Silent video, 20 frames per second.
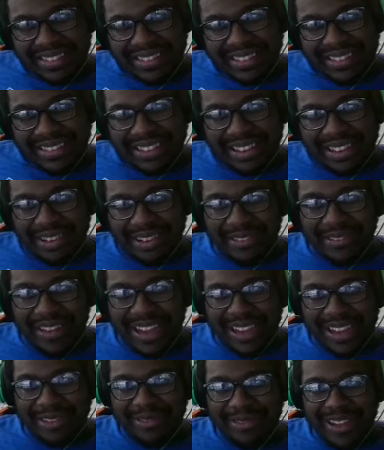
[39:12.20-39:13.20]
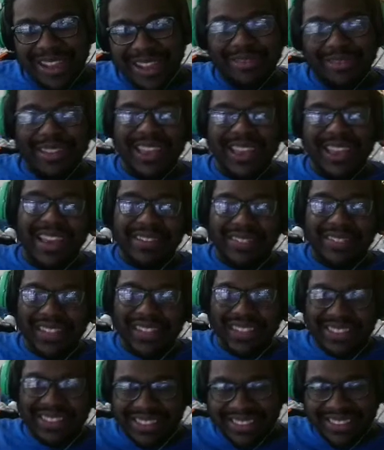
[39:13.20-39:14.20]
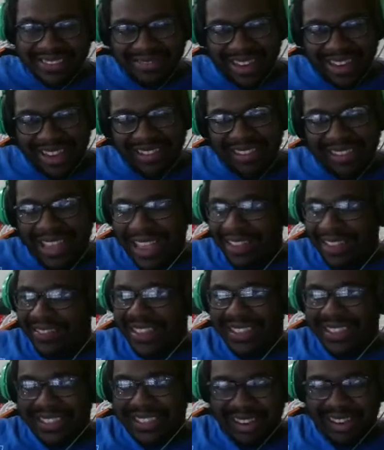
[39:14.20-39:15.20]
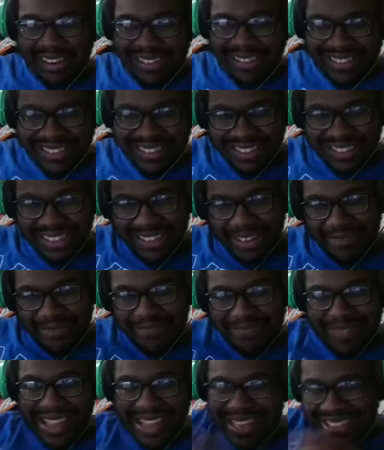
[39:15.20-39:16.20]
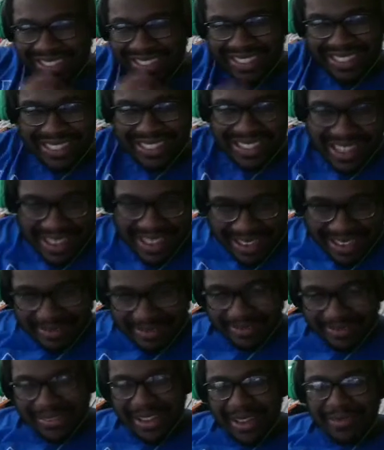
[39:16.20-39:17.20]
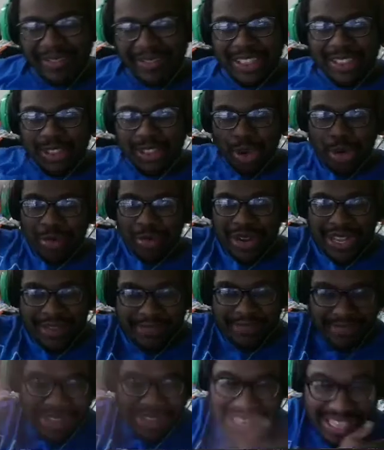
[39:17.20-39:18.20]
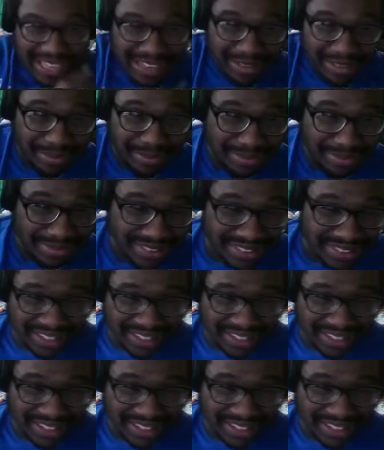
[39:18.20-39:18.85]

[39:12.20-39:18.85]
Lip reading: Yo, Ryan, why you gave this card such an amazing name, fam? There's so many memes,